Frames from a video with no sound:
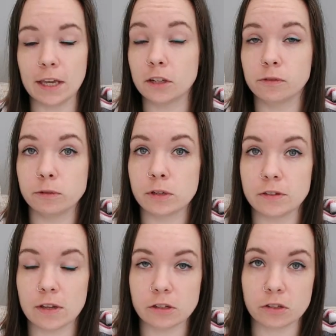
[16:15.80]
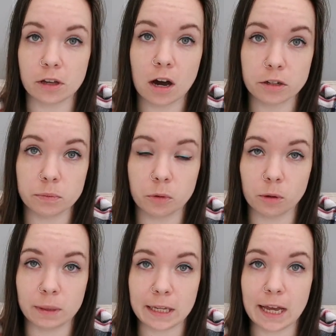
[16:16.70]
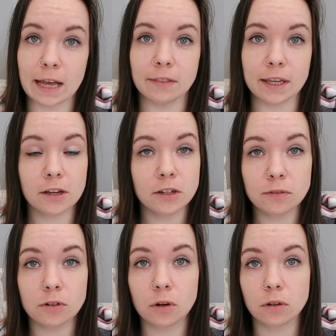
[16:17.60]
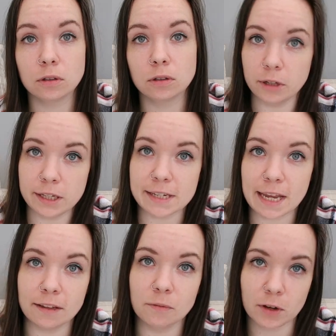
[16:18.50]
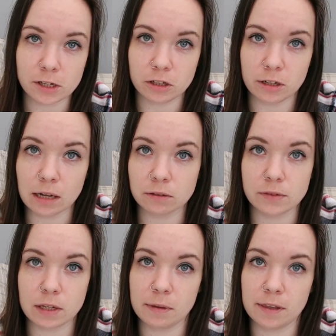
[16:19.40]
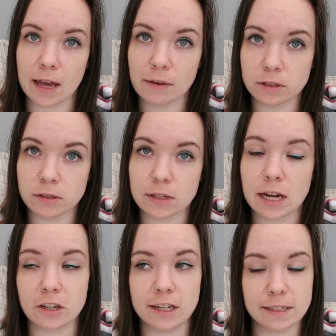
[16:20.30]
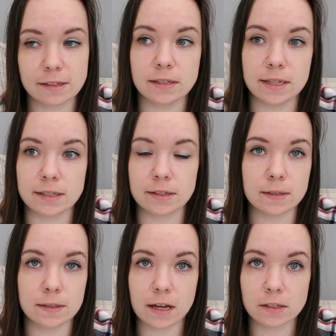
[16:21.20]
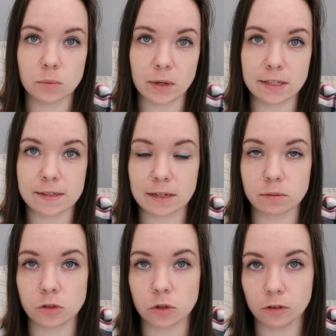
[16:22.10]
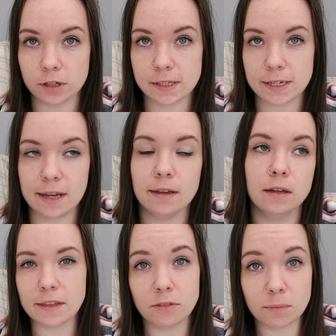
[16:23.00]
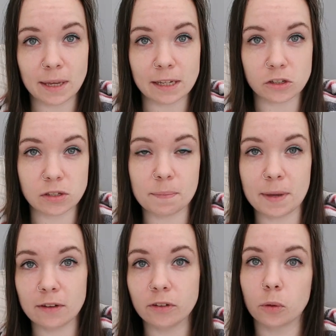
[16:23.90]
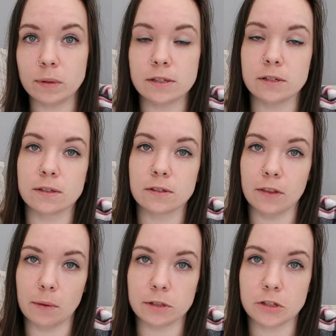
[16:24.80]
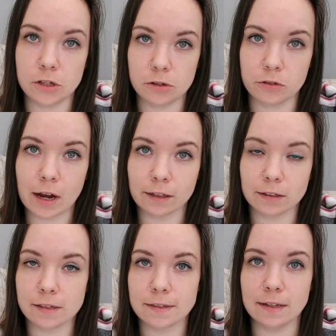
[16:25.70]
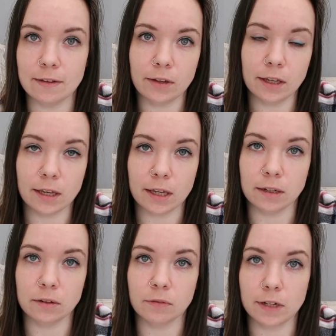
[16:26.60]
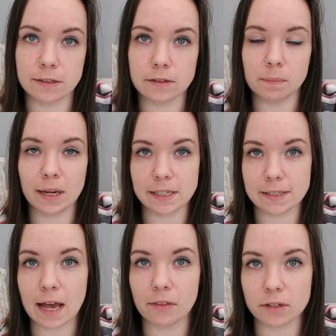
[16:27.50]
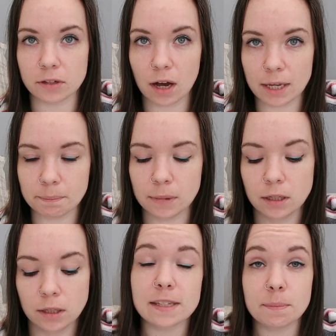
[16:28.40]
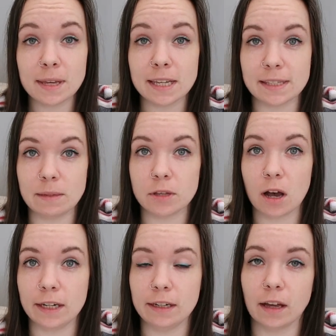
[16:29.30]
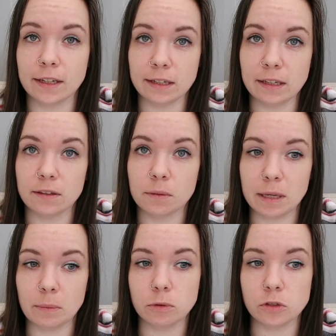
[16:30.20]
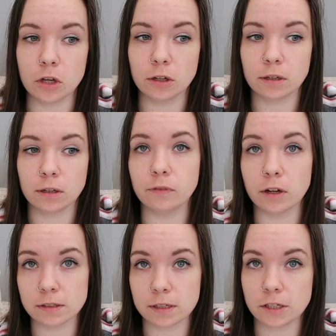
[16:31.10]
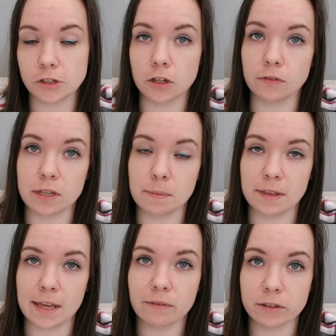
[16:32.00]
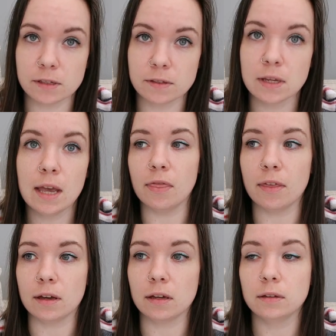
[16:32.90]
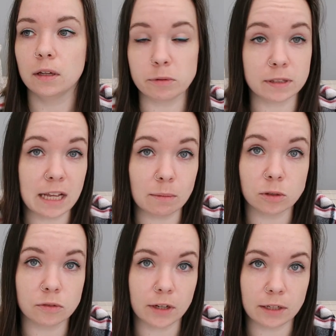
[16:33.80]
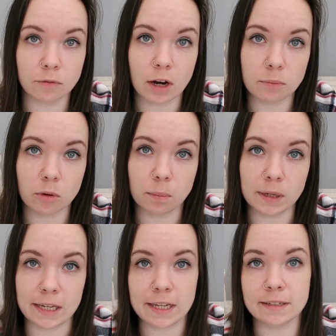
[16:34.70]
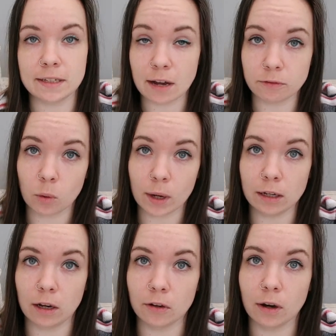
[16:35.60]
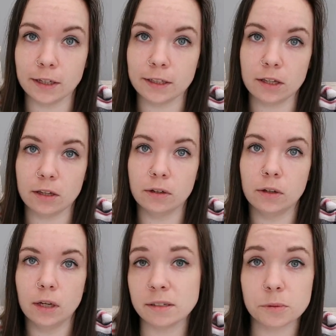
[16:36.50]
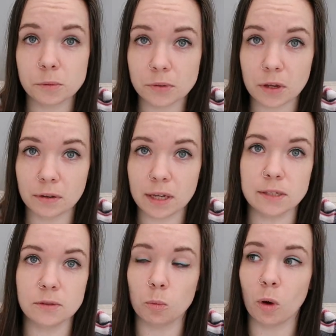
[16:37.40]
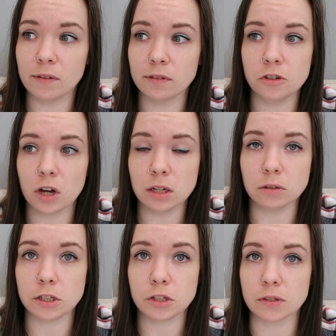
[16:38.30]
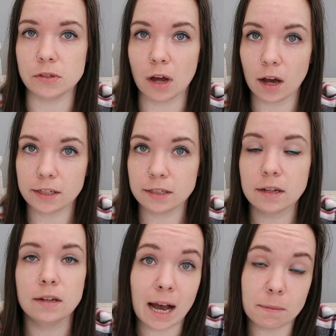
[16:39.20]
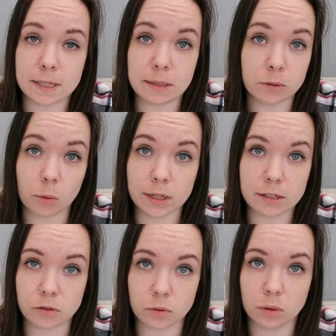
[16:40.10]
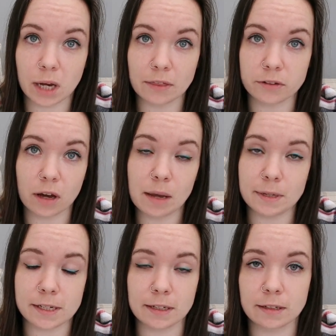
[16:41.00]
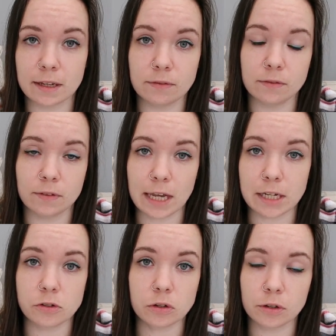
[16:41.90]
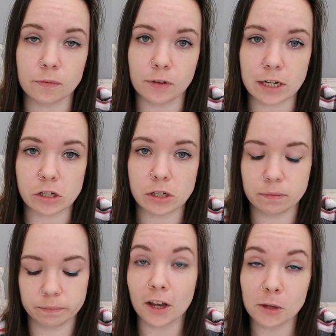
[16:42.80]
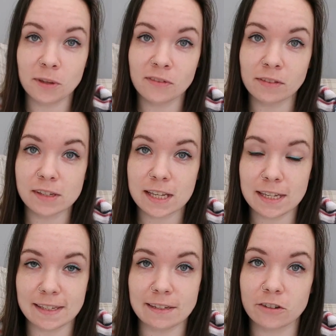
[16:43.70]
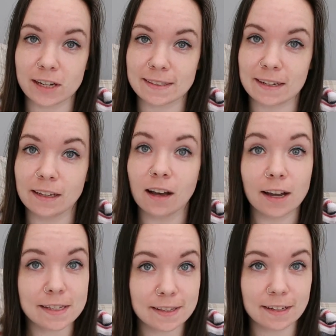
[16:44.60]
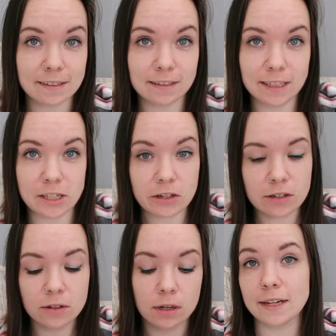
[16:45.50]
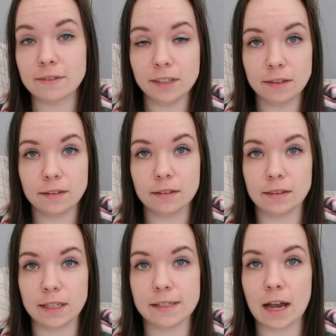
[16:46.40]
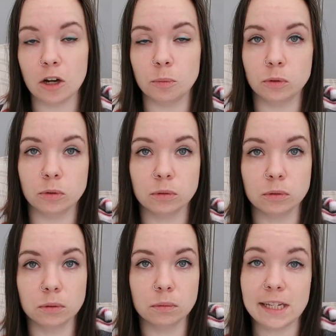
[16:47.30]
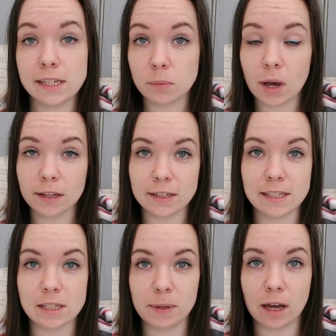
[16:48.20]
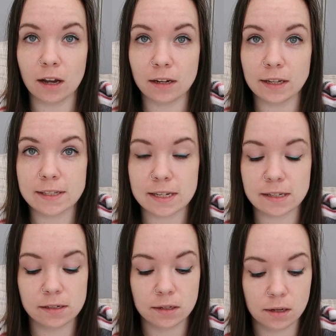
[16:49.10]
They could have also searched the garden properly, and they could have not bullied a confession out of Timothy Evans and actually listened to his concerns when he said it was John Christie. I think for me, it's just a bit of a coincidence that there were two stranglers living in Rillington Place at the time. And to me, it seems highly likely that people took advantage of Timothy Evans in that he wasn't able to read and write properly. He did have quite a low IQ. And also his wife and child had just died. Perhaps he was quite distraught at the time and didn't give a true confession. I hope you found this case interesting. I certainly do. I definitely think that the terrible police work needs to be highlighted.